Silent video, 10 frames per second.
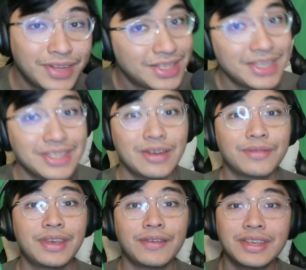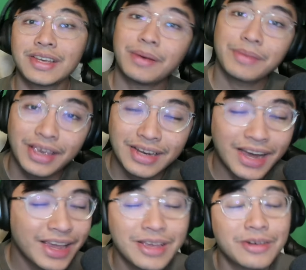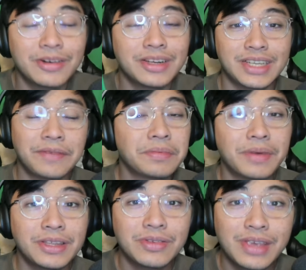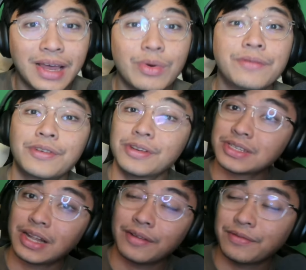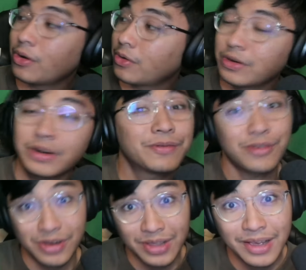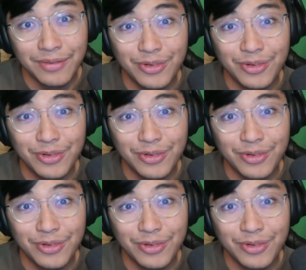The season of gifting coming in, I encourage everybody to get one for yourself or for your loved